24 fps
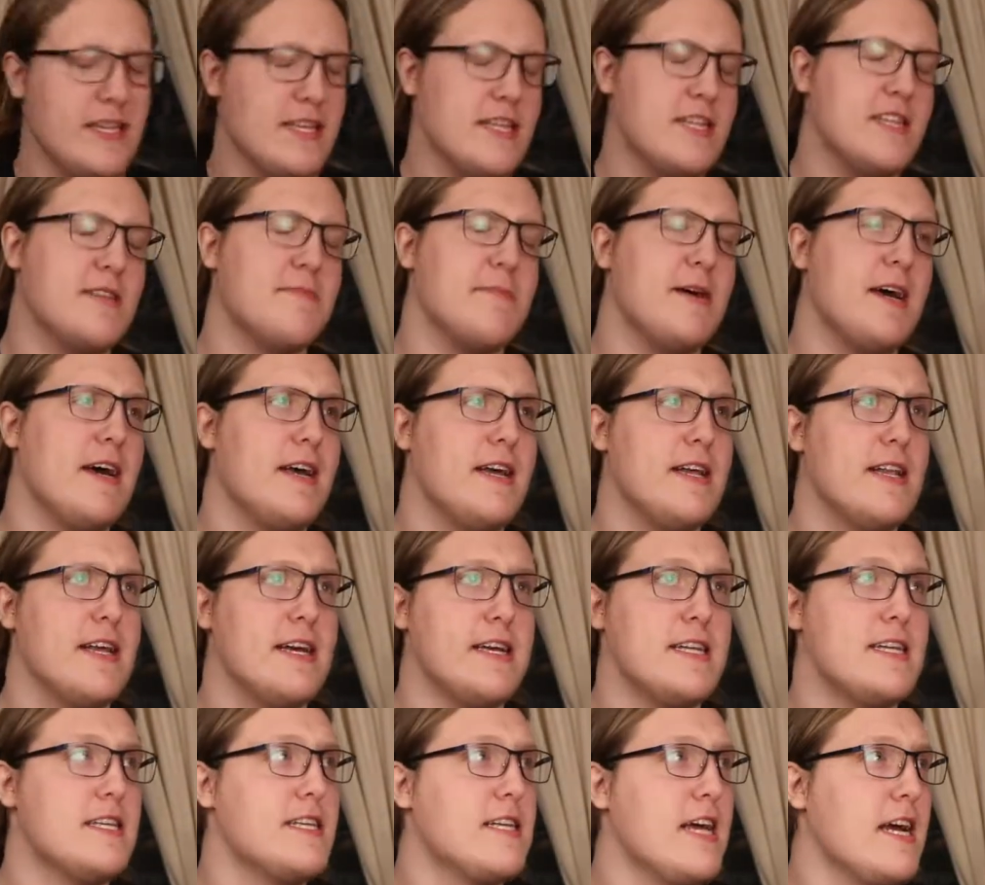This is
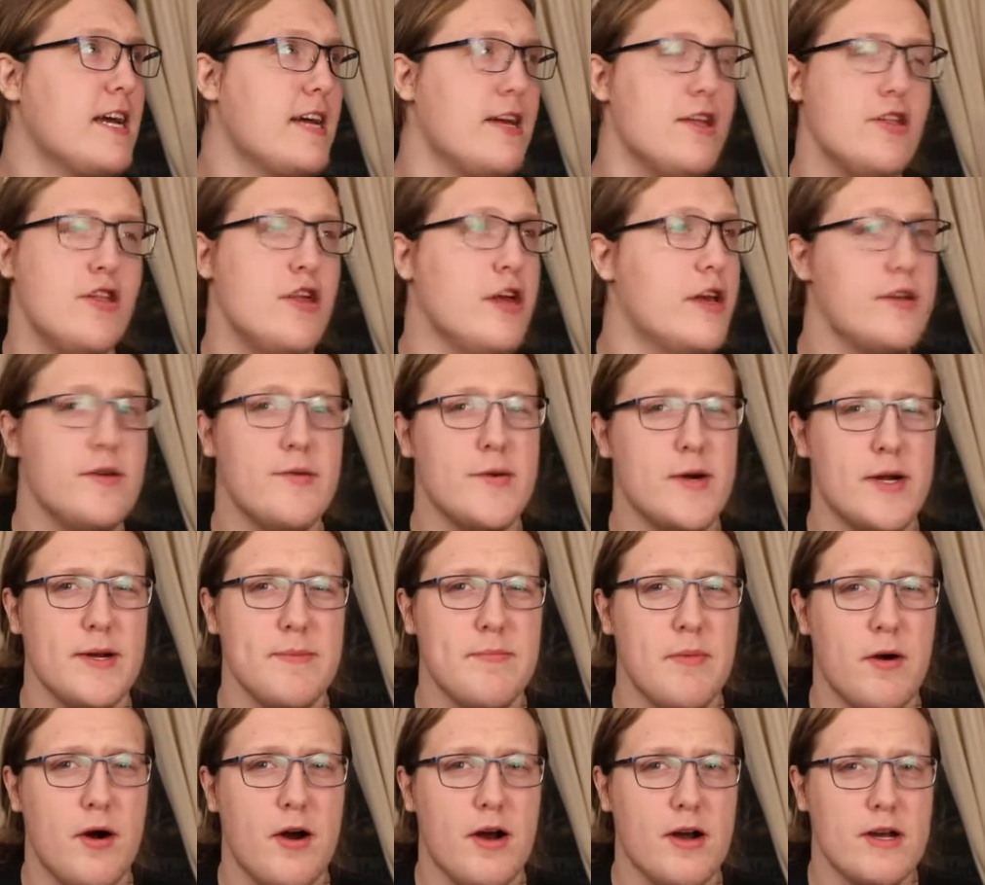my second January
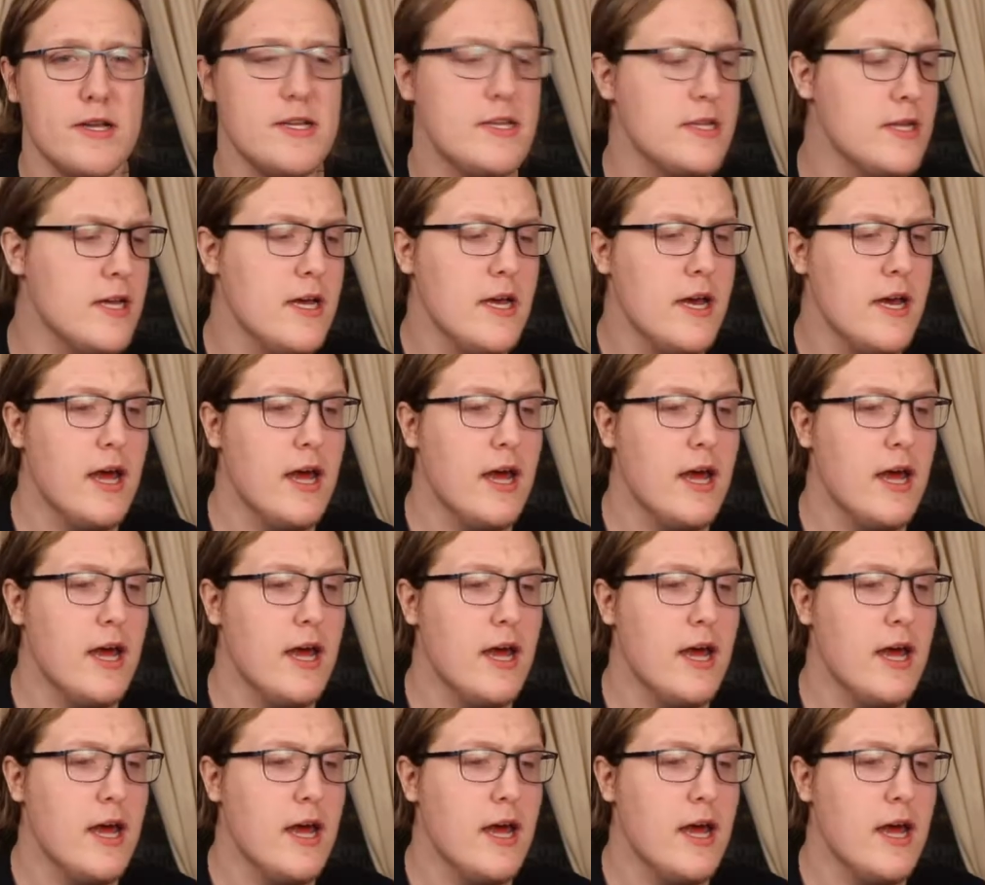box.